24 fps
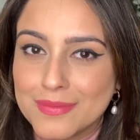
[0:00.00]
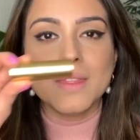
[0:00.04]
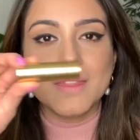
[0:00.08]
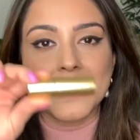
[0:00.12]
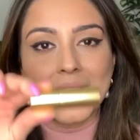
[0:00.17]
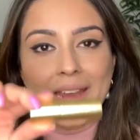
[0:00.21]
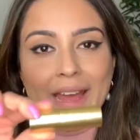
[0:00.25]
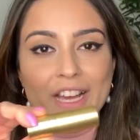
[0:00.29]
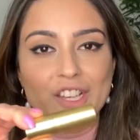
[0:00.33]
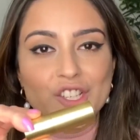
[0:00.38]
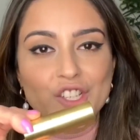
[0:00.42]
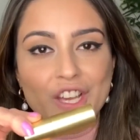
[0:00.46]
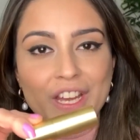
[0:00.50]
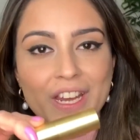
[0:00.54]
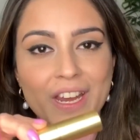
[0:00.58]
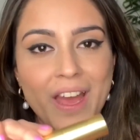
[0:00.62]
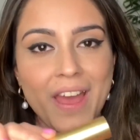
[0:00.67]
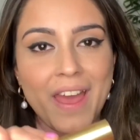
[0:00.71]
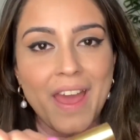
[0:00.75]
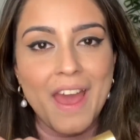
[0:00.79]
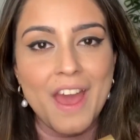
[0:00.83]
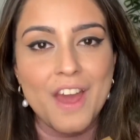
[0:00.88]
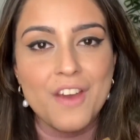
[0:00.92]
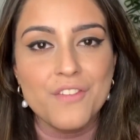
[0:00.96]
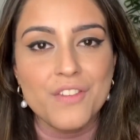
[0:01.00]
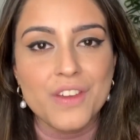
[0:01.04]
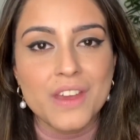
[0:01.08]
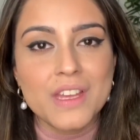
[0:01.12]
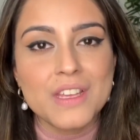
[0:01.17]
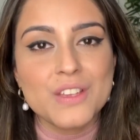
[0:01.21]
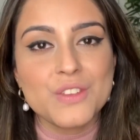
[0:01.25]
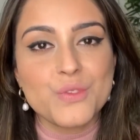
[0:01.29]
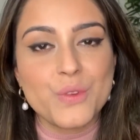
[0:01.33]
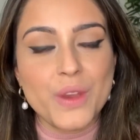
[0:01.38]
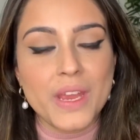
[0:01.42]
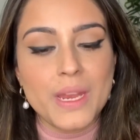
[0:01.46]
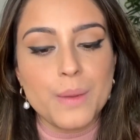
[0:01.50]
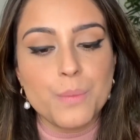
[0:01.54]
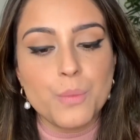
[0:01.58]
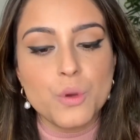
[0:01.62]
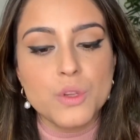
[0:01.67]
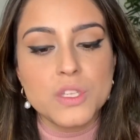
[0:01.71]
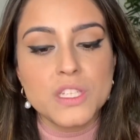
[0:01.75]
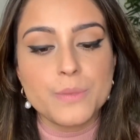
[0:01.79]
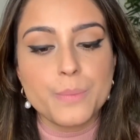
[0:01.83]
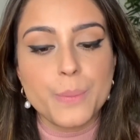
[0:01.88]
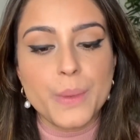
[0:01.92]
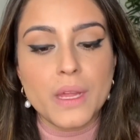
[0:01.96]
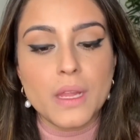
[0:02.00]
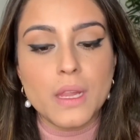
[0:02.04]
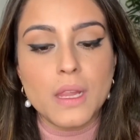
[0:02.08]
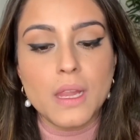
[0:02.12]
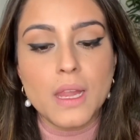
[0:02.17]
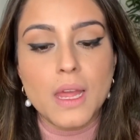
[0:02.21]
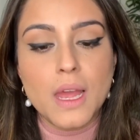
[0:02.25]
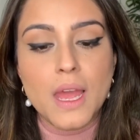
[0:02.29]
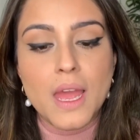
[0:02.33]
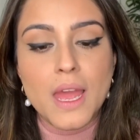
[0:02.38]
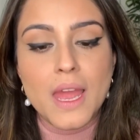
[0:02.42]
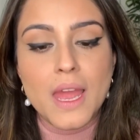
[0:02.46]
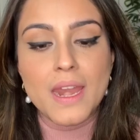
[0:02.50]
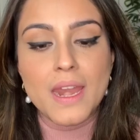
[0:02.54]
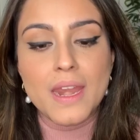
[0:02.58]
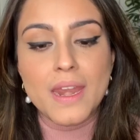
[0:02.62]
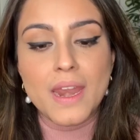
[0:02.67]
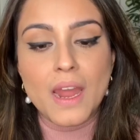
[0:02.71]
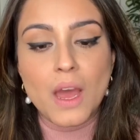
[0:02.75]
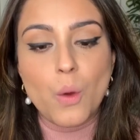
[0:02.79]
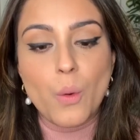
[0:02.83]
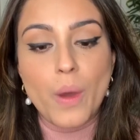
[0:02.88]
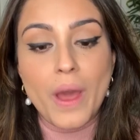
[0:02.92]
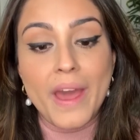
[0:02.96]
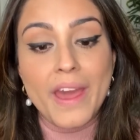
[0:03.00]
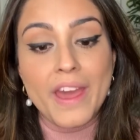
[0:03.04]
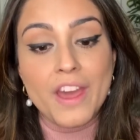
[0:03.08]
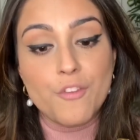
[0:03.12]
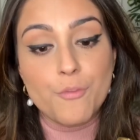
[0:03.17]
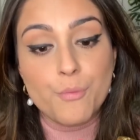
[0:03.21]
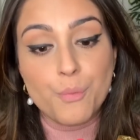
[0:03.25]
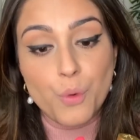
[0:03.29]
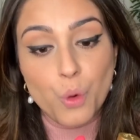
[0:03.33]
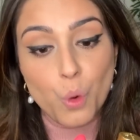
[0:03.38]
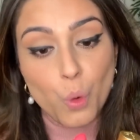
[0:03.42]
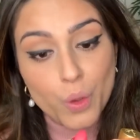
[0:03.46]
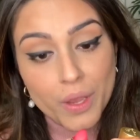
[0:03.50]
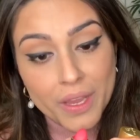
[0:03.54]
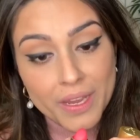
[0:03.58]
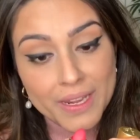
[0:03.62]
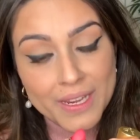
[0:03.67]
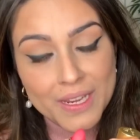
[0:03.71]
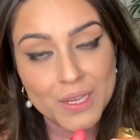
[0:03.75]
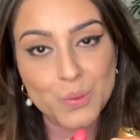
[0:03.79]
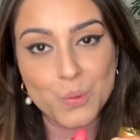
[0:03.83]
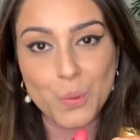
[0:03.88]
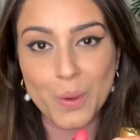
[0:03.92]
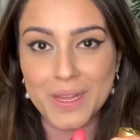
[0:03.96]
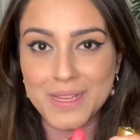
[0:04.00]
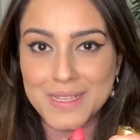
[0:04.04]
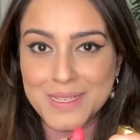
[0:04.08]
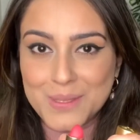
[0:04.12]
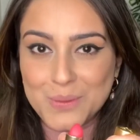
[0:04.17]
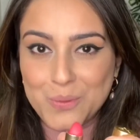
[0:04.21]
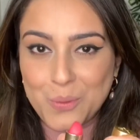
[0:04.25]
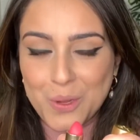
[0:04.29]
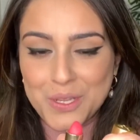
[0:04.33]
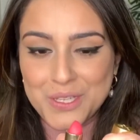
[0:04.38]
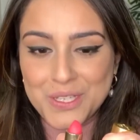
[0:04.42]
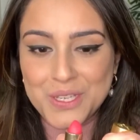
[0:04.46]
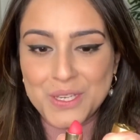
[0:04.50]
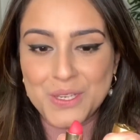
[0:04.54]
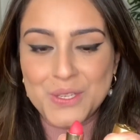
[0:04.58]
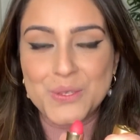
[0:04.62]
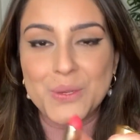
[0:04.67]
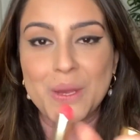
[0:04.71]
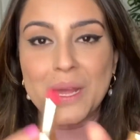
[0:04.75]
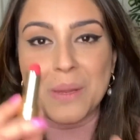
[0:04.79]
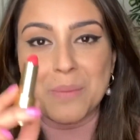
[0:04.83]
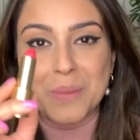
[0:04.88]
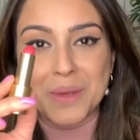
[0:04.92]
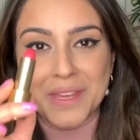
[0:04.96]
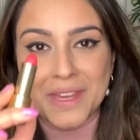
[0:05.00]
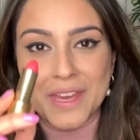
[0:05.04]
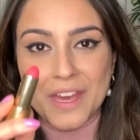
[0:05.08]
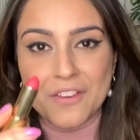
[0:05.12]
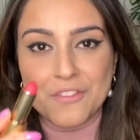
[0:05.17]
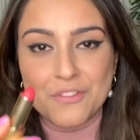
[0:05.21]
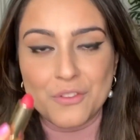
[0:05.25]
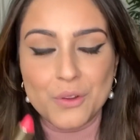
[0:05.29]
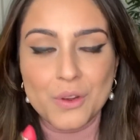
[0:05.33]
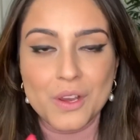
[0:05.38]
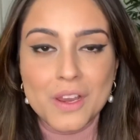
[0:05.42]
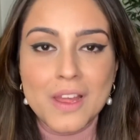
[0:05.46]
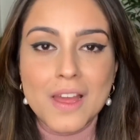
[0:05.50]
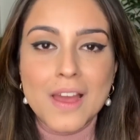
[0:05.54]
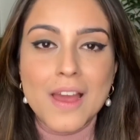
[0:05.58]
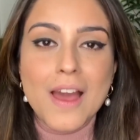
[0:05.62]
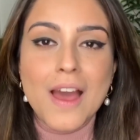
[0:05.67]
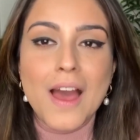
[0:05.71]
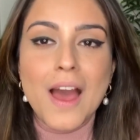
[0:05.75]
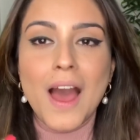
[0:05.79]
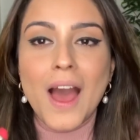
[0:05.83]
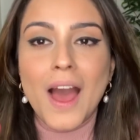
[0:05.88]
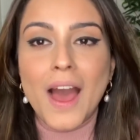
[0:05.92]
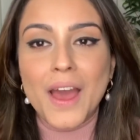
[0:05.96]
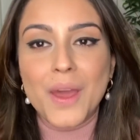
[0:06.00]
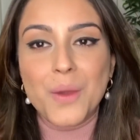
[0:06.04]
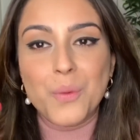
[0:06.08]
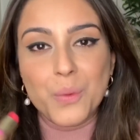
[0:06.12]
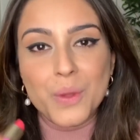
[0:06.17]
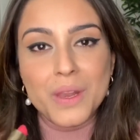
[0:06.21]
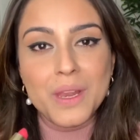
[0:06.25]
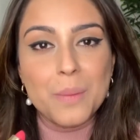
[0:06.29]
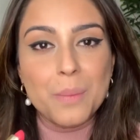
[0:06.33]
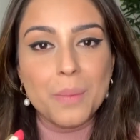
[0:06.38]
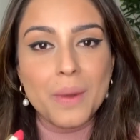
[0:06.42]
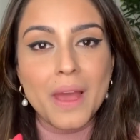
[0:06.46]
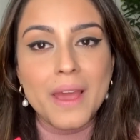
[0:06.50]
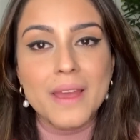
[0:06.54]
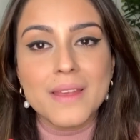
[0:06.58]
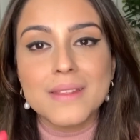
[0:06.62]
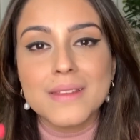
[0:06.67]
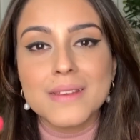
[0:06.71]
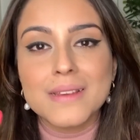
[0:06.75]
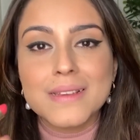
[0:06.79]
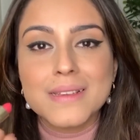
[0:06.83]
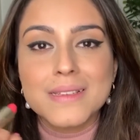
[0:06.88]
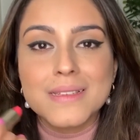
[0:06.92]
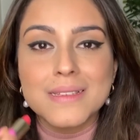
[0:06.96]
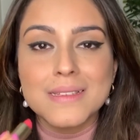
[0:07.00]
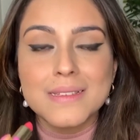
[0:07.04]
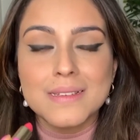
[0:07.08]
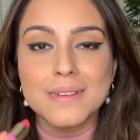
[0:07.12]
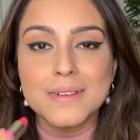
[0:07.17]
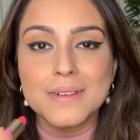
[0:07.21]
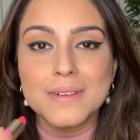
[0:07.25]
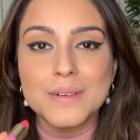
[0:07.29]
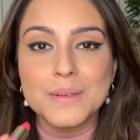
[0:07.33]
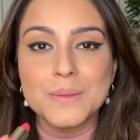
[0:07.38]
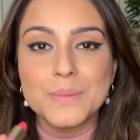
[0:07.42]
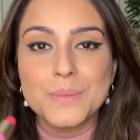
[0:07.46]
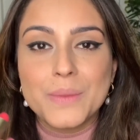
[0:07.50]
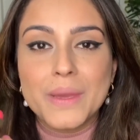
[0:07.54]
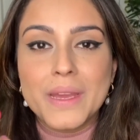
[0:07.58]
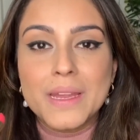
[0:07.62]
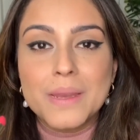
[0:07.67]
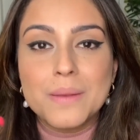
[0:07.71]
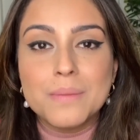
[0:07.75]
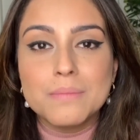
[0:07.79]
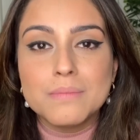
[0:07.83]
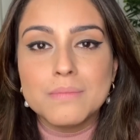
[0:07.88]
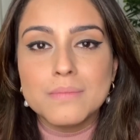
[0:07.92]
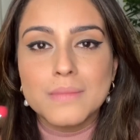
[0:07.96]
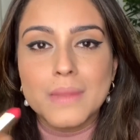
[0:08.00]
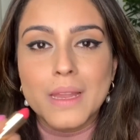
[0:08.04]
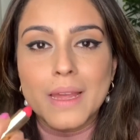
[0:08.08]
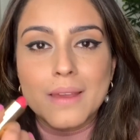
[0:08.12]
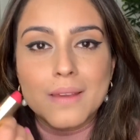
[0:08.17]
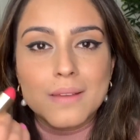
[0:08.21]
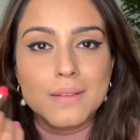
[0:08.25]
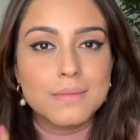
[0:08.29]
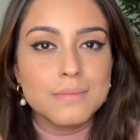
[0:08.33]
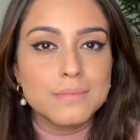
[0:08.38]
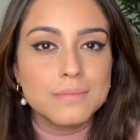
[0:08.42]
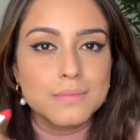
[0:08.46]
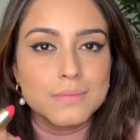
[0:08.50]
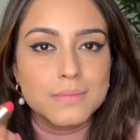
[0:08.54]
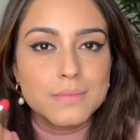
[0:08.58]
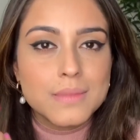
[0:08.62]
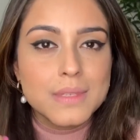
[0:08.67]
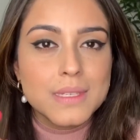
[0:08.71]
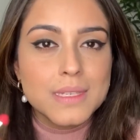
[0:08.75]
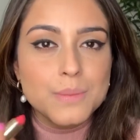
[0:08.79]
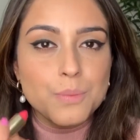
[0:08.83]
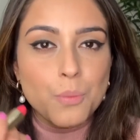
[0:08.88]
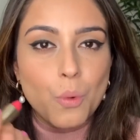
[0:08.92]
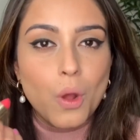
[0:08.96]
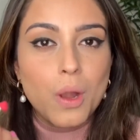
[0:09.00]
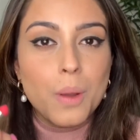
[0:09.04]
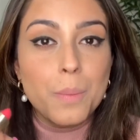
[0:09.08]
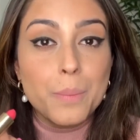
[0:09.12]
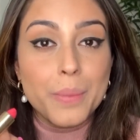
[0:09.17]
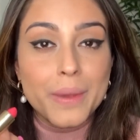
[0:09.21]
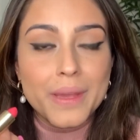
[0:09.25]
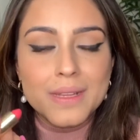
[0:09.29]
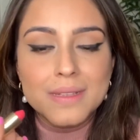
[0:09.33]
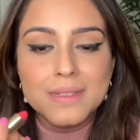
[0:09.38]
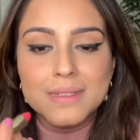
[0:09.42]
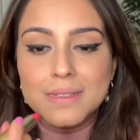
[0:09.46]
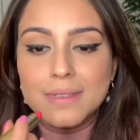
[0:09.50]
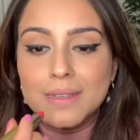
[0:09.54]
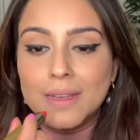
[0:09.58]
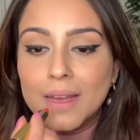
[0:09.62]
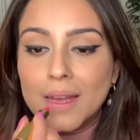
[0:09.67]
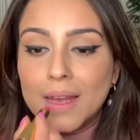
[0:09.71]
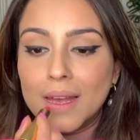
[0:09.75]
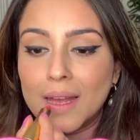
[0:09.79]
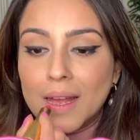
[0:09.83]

The next shade I have is Rainbow Spill. Now I have broken it while swatching, so I'll be careful. I will apply this in like small bits.